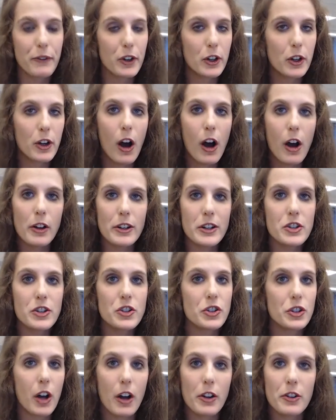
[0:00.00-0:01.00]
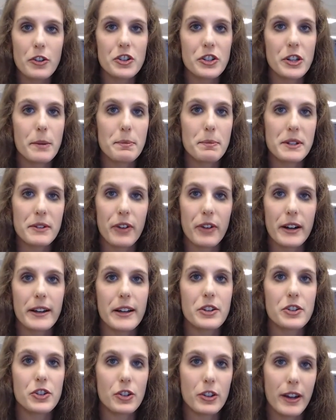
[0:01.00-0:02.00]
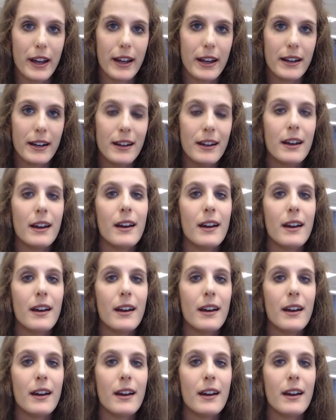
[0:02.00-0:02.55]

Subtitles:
for college, scholarships, and financial aid